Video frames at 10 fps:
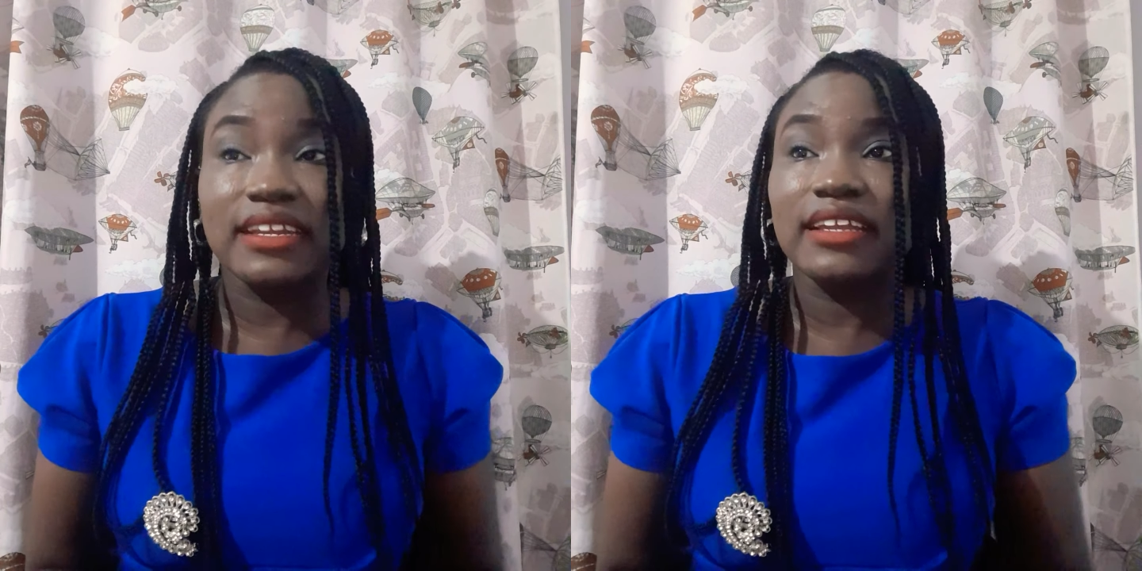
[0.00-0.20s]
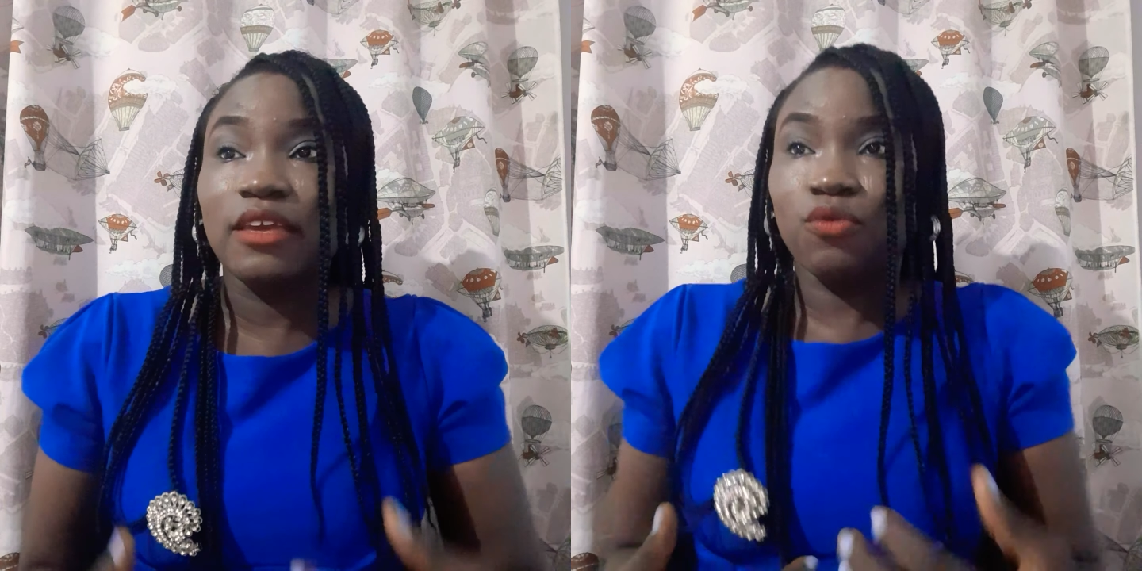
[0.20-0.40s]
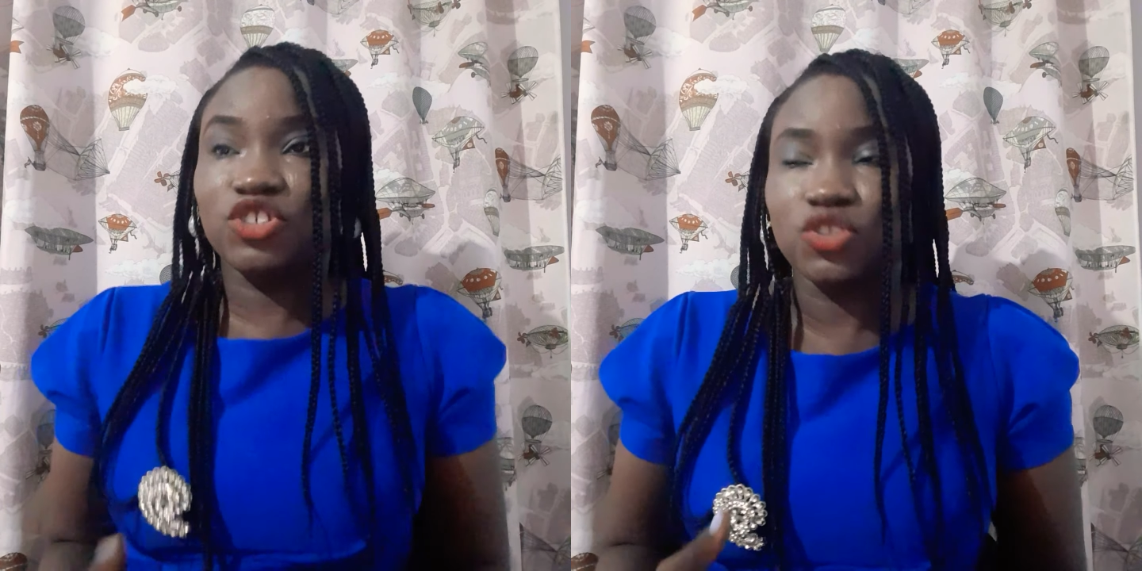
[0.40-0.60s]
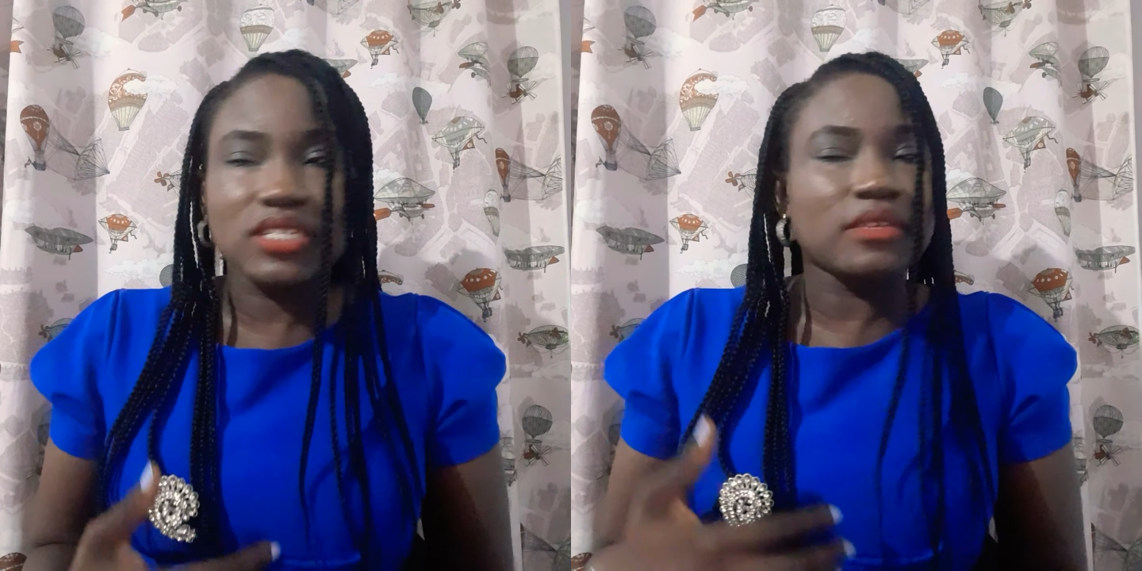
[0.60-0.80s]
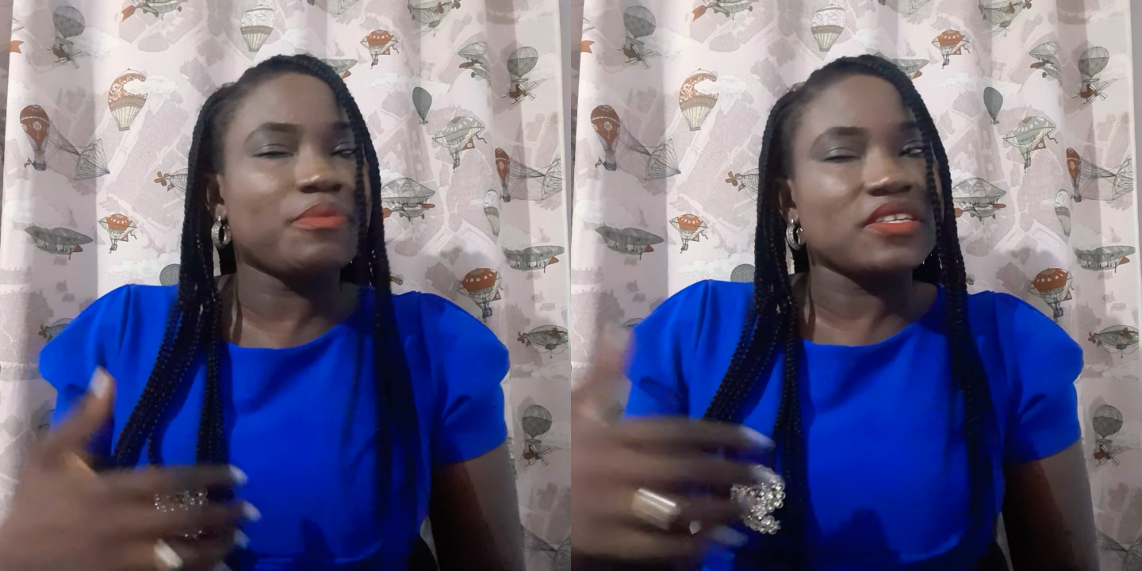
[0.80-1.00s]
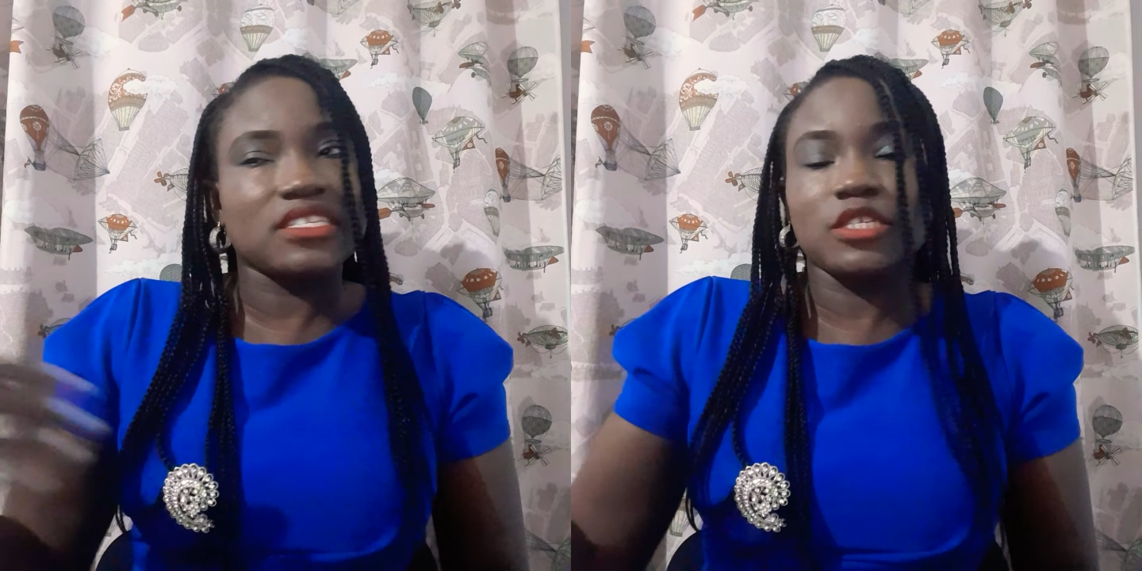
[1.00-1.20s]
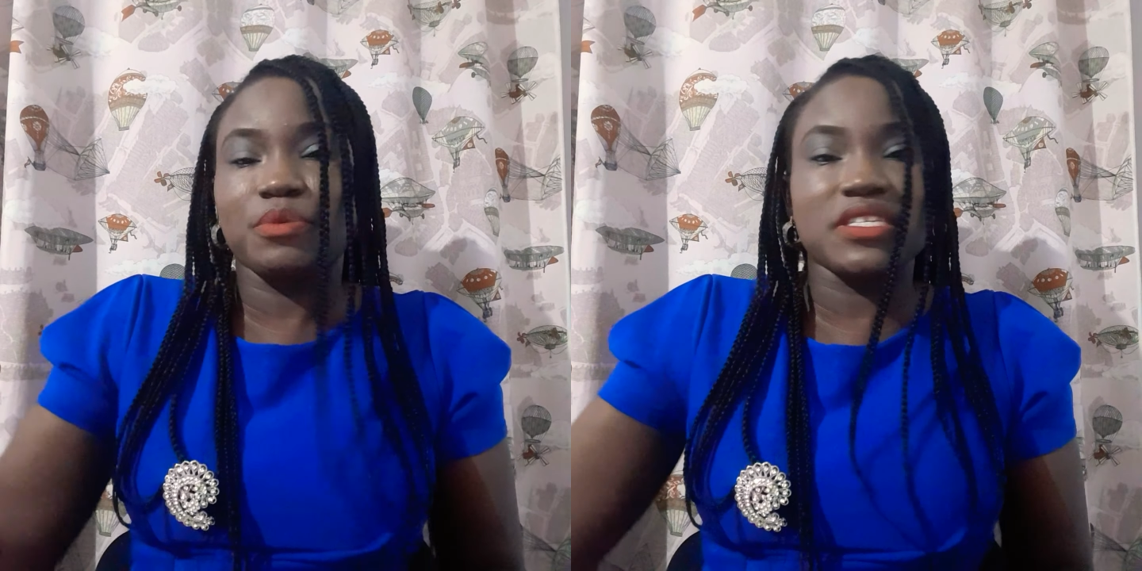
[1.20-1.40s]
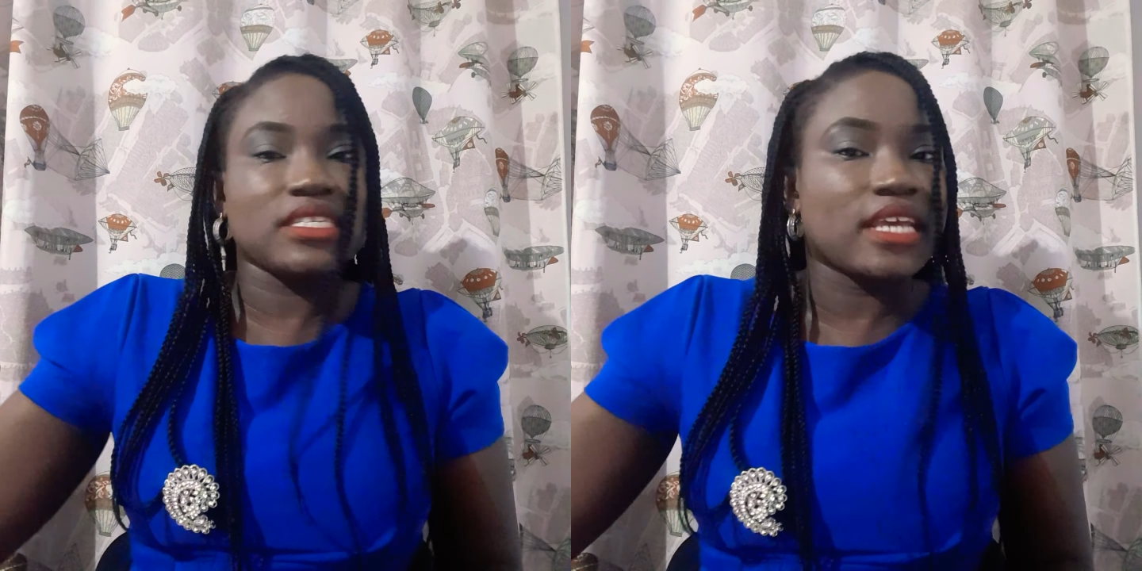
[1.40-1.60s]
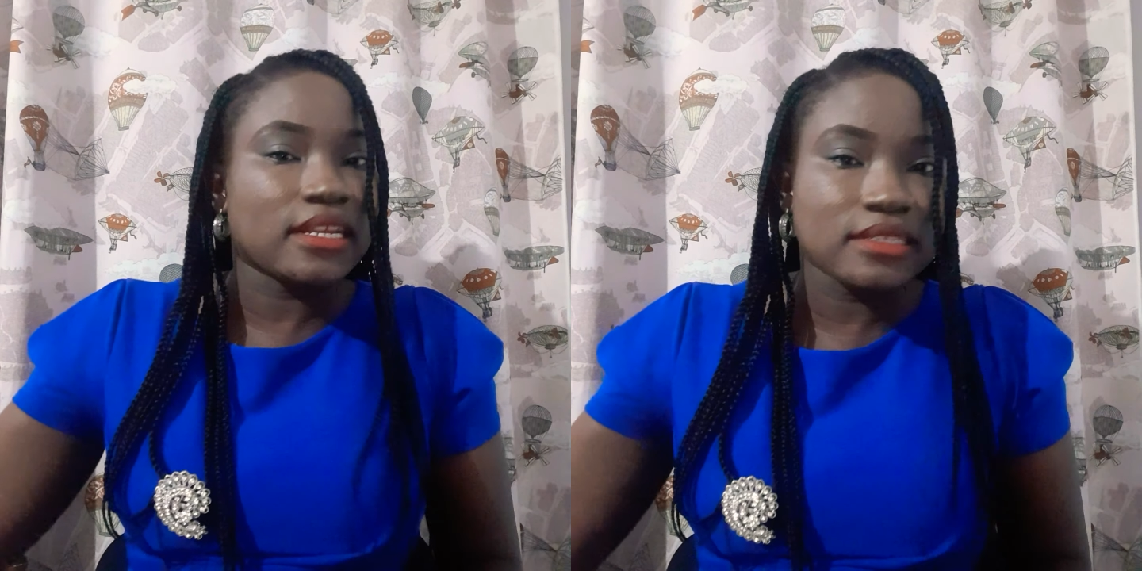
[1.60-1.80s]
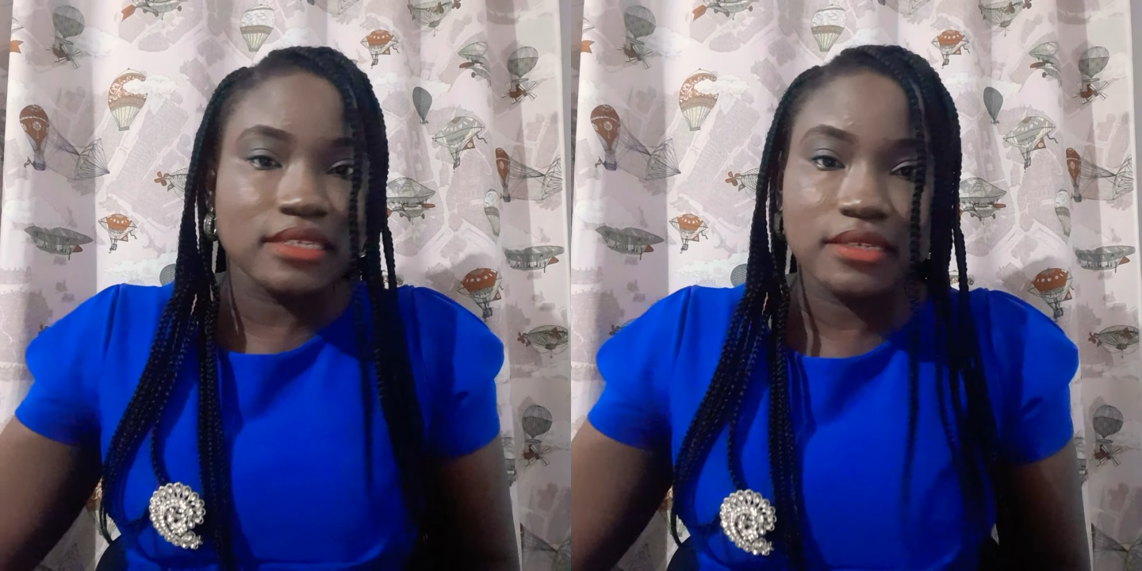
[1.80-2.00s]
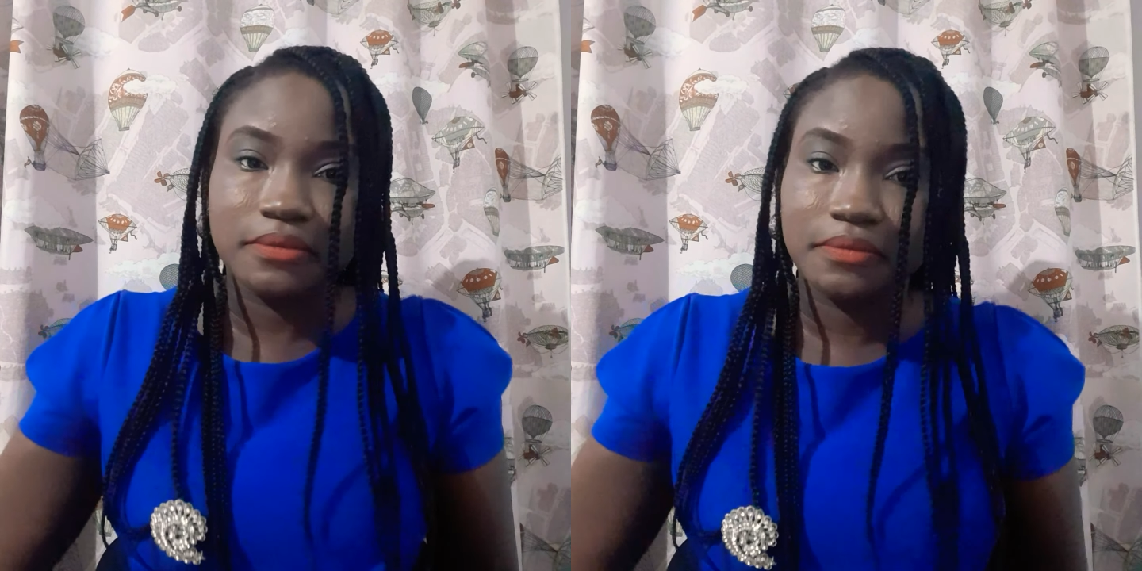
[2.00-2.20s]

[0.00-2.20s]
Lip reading: that it was just the person's personality.